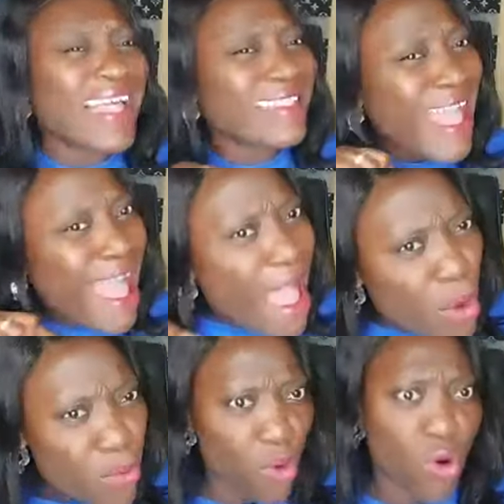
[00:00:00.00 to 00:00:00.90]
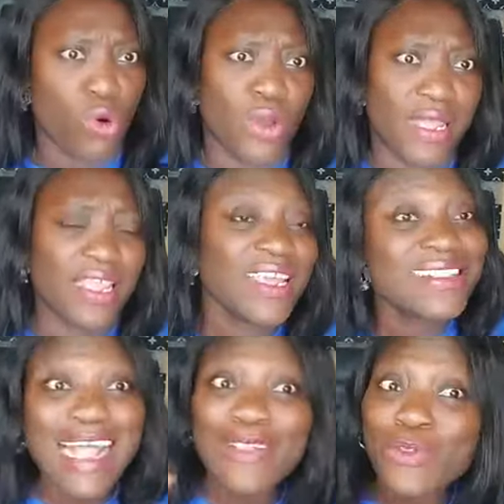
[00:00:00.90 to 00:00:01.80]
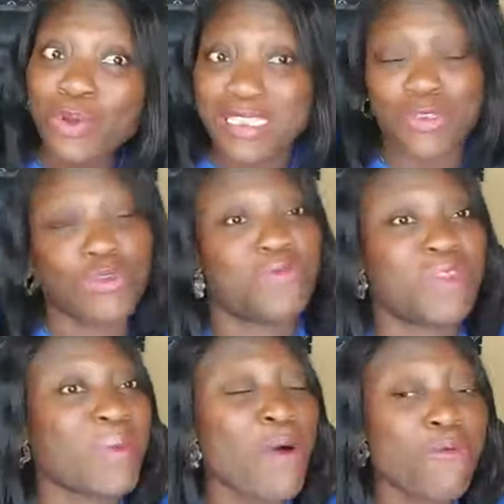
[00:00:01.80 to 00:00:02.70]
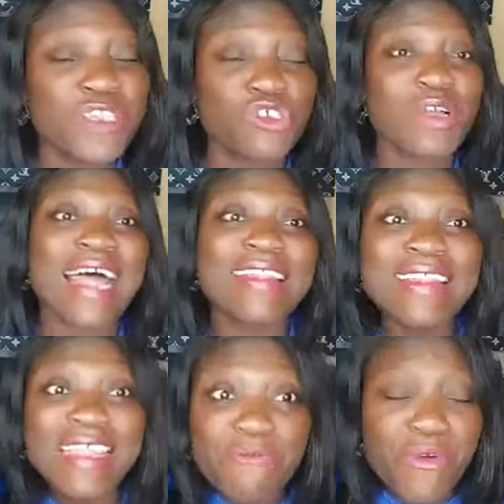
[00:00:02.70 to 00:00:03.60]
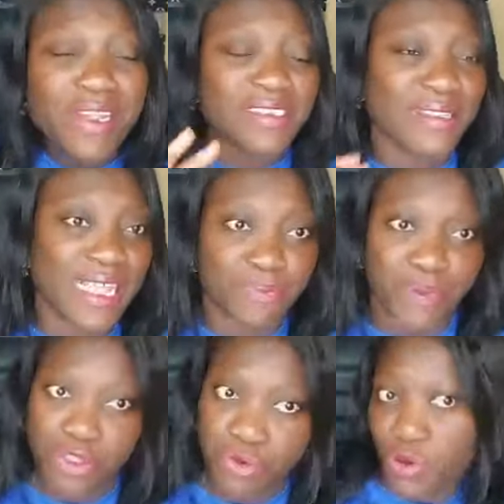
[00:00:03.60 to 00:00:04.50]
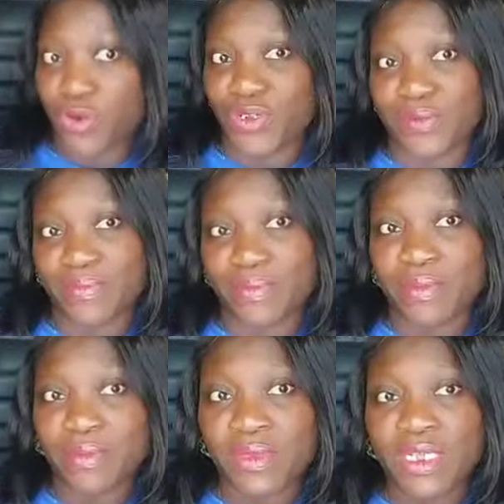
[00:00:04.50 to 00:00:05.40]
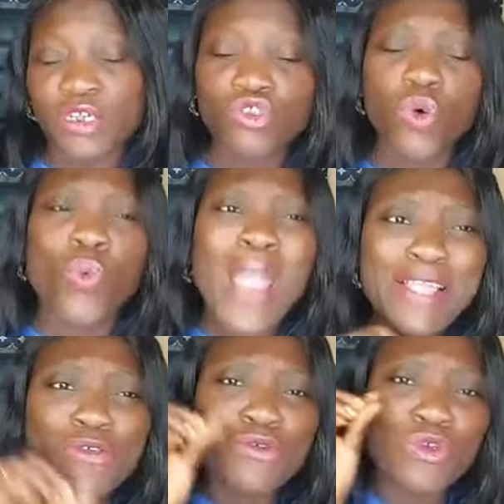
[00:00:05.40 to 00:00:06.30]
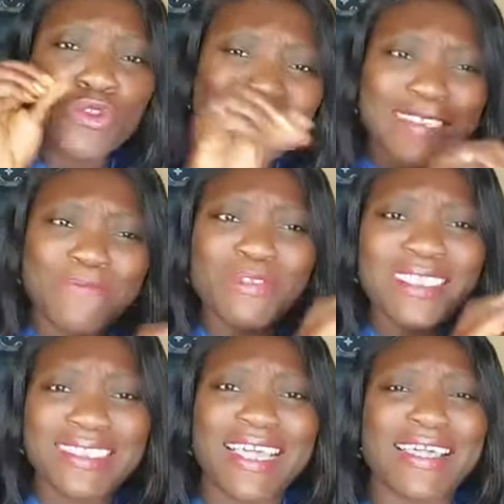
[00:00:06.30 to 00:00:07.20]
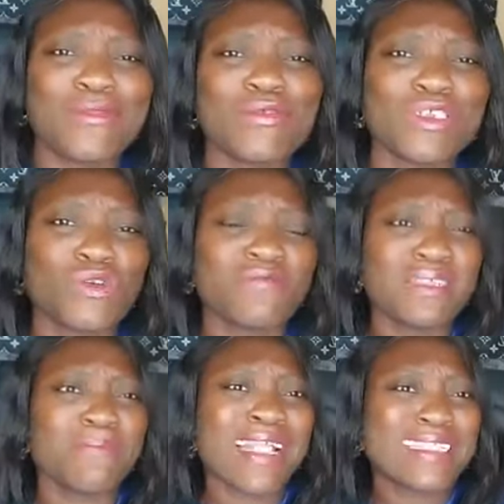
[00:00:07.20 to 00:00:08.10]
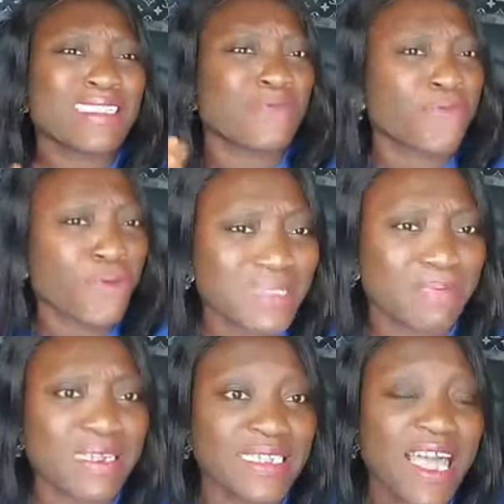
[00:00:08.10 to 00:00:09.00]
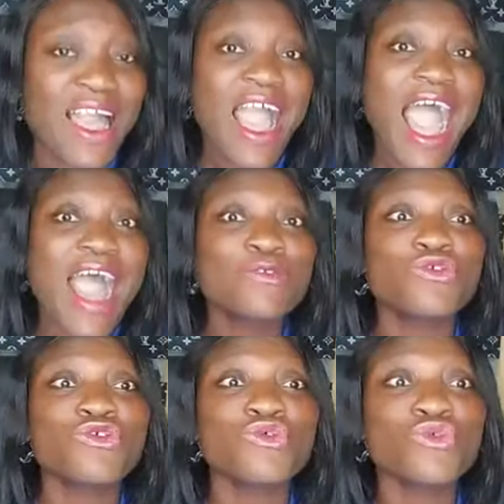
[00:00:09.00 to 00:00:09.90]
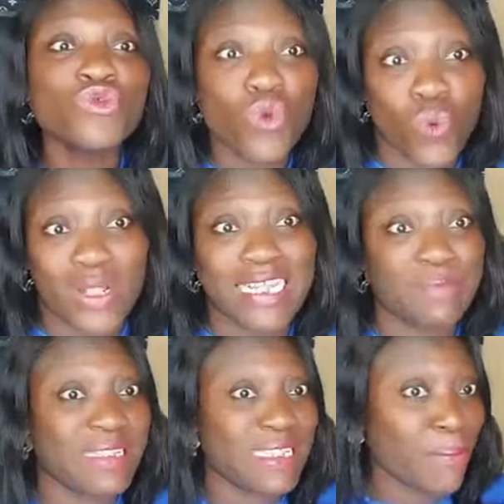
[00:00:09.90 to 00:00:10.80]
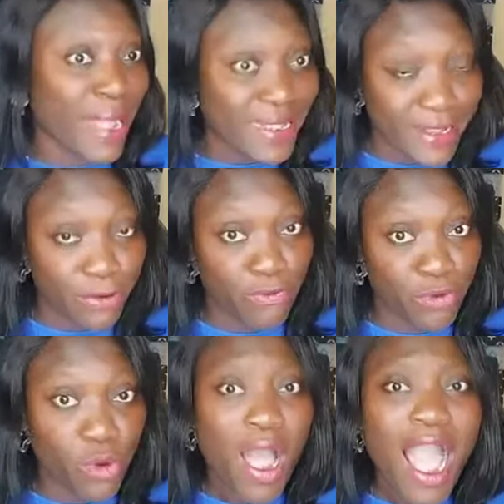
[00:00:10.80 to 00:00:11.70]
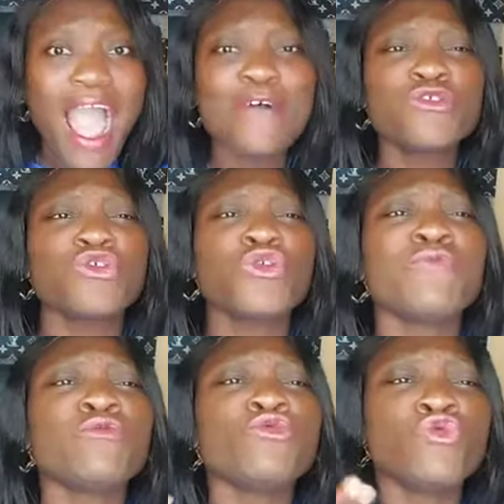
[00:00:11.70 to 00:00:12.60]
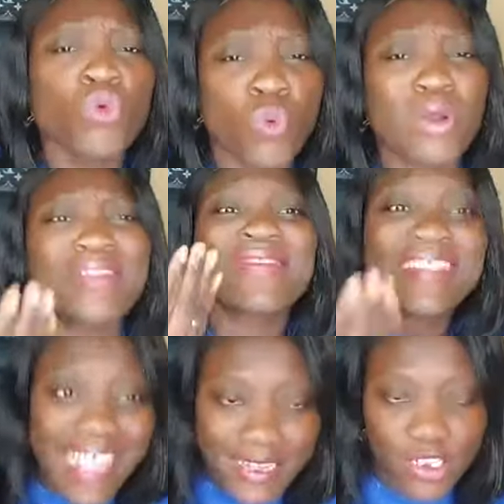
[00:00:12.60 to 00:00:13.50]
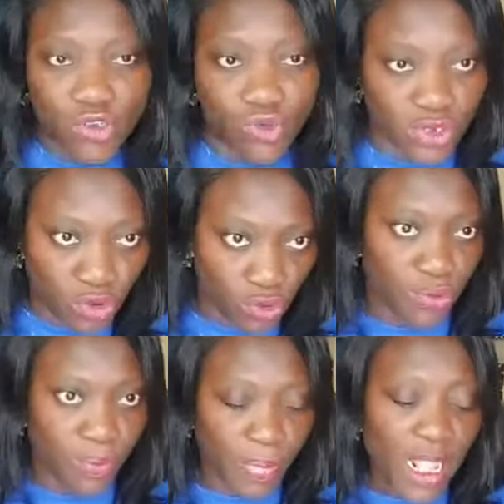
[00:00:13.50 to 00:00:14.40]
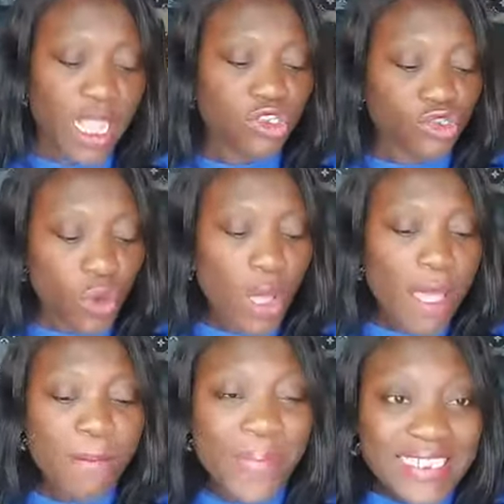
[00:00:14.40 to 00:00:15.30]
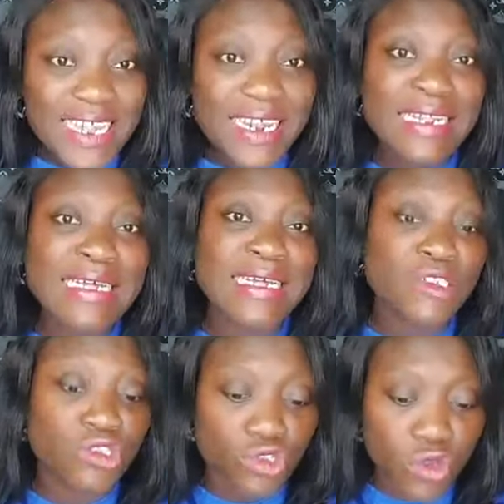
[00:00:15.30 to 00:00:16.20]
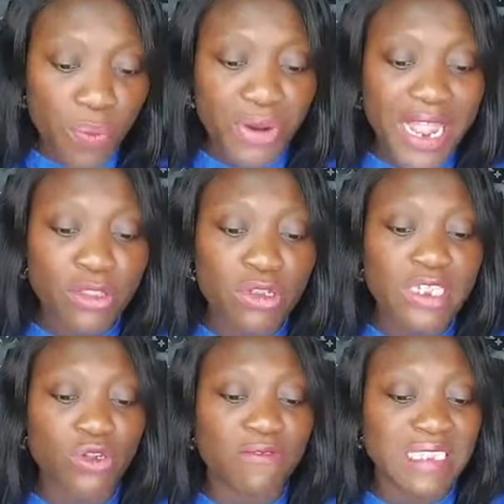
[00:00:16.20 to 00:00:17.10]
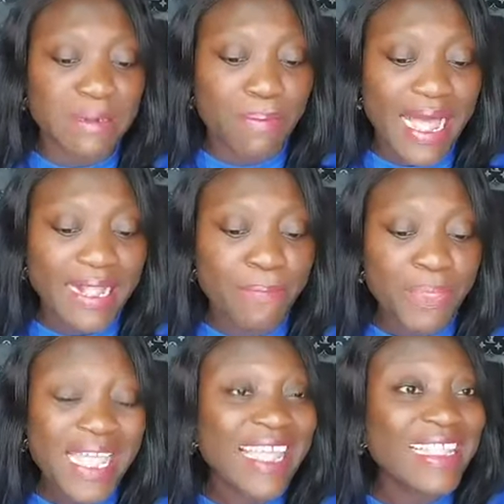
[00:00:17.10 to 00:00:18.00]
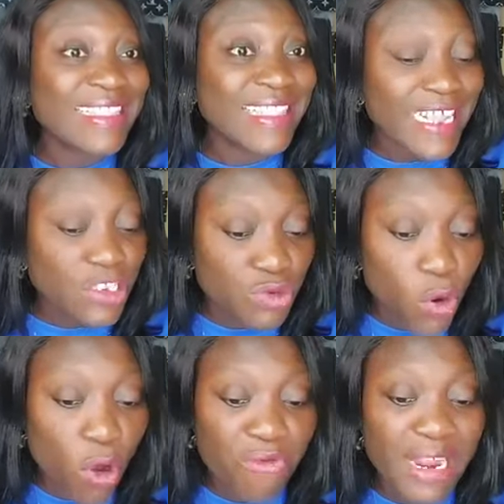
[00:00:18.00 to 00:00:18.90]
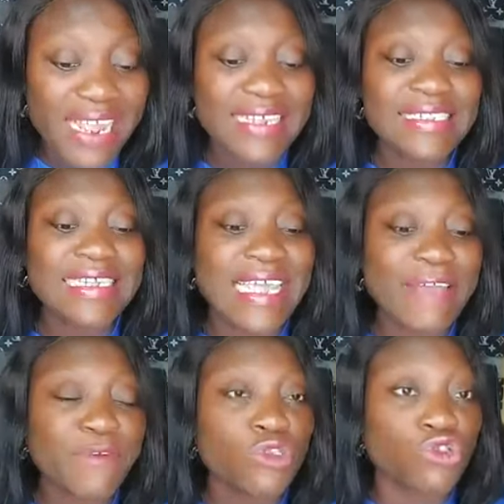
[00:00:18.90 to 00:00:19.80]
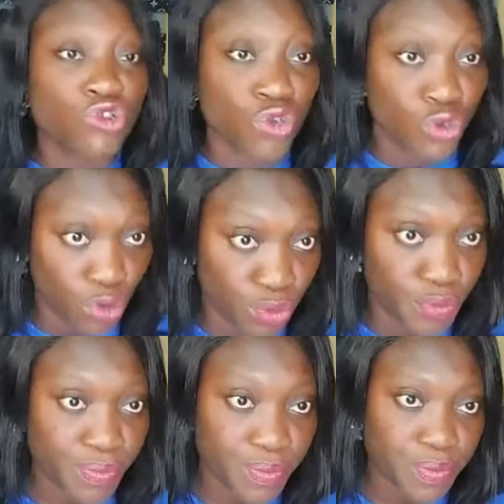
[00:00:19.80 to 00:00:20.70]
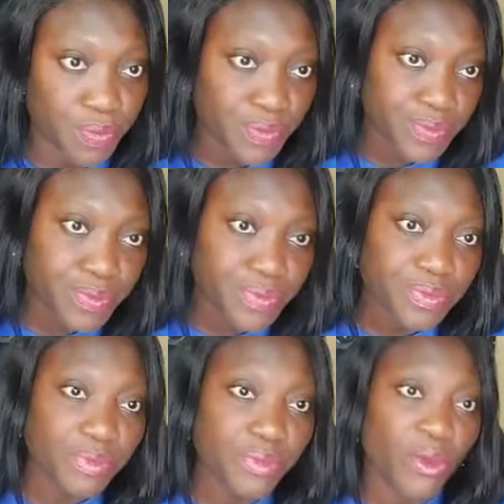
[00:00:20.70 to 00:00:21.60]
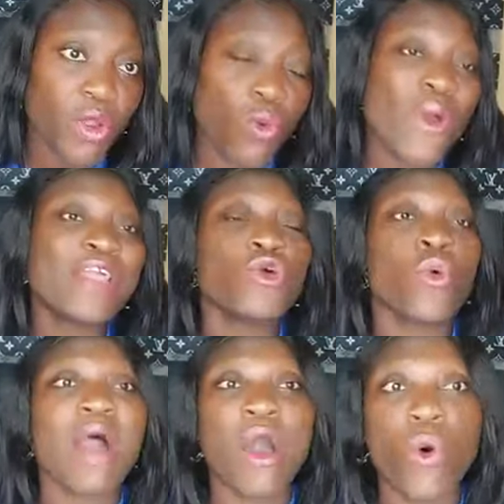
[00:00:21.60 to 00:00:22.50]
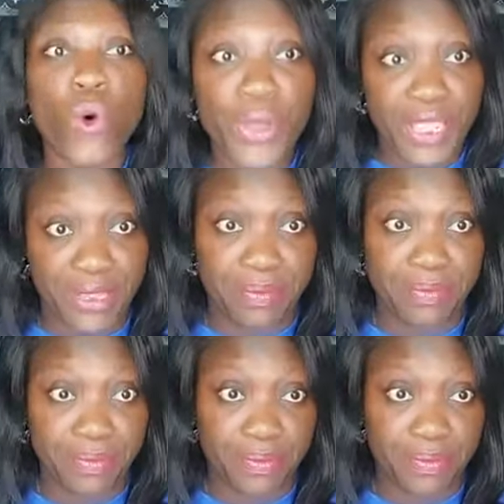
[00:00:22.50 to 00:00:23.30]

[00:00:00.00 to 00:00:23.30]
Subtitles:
an error in that notice of demand which you can leverage that period. So when you do not even take a notice of demand in the first place, how do you know what has been demanded of you? How do you even know what next to do? So basically, in summary, a notice of demand in debt recovery is given to you when you are owing,